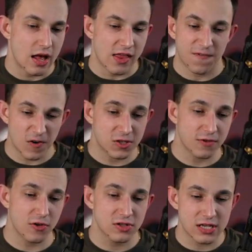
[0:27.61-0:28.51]
Now, first
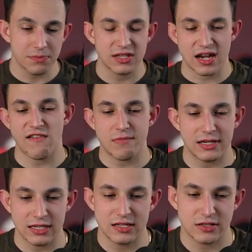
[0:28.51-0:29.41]
of all, something that
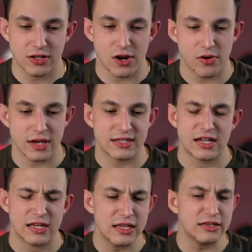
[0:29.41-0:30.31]
everybody needs to know is
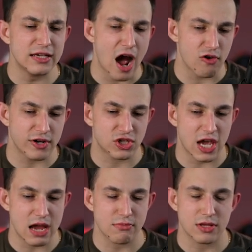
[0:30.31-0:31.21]
that in the outreach
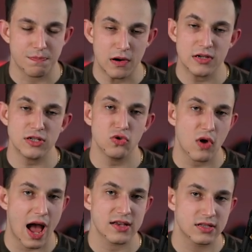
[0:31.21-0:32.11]
game, the person who
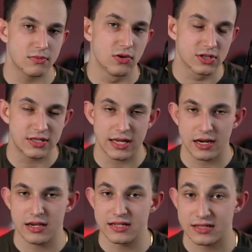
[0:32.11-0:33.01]
has the most
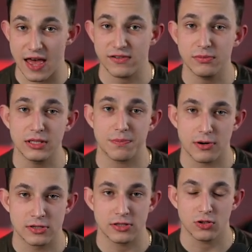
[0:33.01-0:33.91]
data is inevitably the
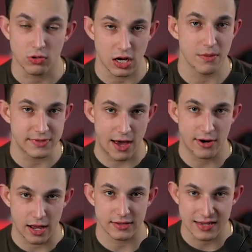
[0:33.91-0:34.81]
person who comes
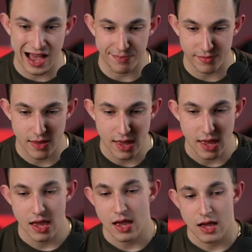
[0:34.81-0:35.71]
out on top.
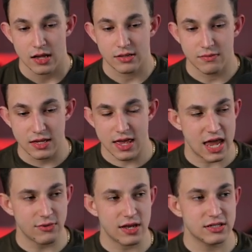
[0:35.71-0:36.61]

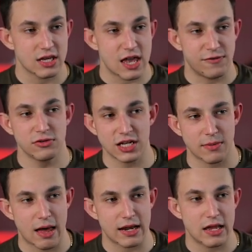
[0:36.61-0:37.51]
Anyways, if you think
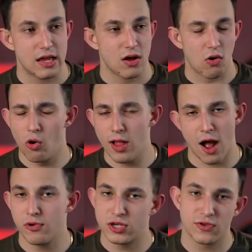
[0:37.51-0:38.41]
about it, all
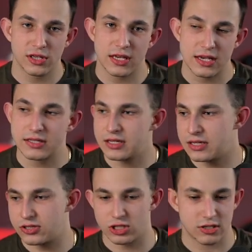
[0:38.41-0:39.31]
outreach really
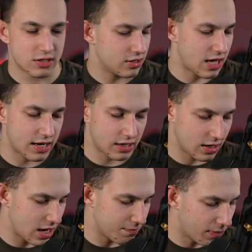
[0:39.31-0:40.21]
is just getting
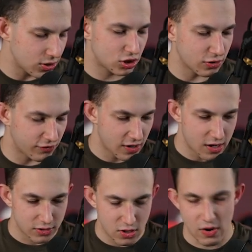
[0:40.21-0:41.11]
a bunch of
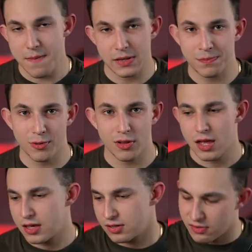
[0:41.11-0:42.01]
the right people,
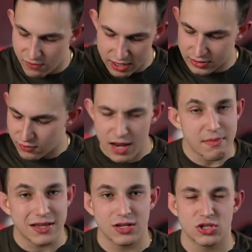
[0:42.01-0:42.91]
writing the right
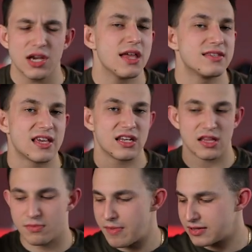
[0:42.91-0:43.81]
message and sending
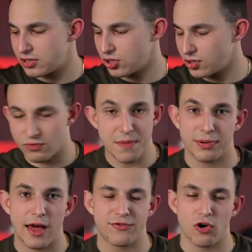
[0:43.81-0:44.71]
them a message on the right
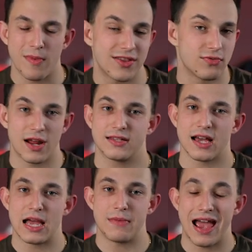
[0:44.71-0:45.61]
platform at the right
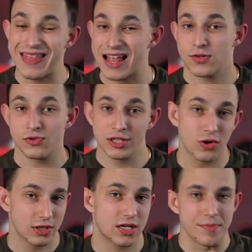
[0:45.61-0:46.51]
time. And that's really
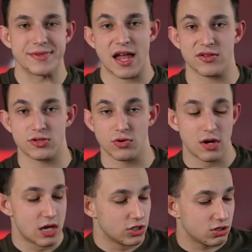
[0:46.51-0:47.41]
all it comes down to.
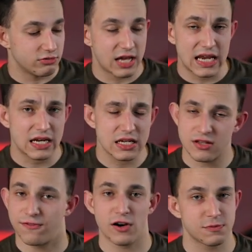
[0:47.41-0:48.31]
So data is
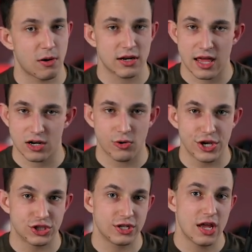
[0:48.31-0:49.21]
the first part of that
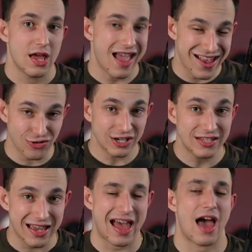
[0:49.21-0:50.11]
equation, and you need
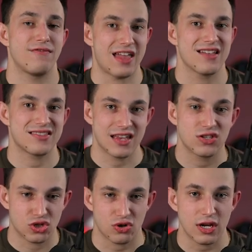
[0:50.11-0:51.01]
to have that
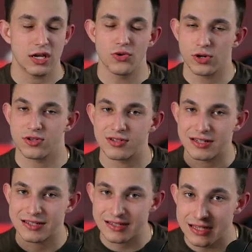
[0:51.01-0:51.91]
set straight in order to
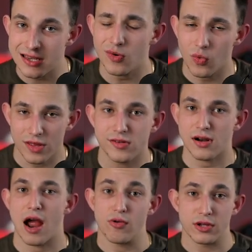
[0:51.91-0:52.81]
succeed with
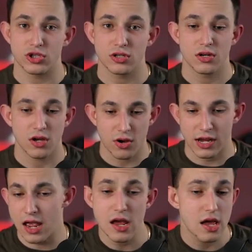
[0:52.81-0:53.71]
your outreach.
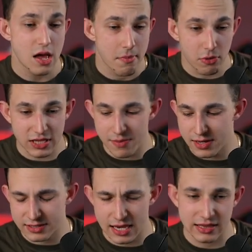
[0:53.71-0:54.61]
Okay. But with that
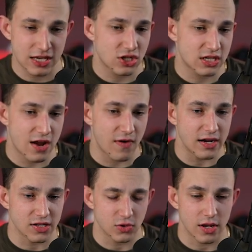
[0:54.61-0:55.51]
being said, let's just get right
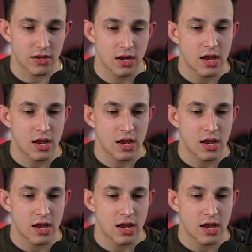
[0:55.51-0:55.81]
into it.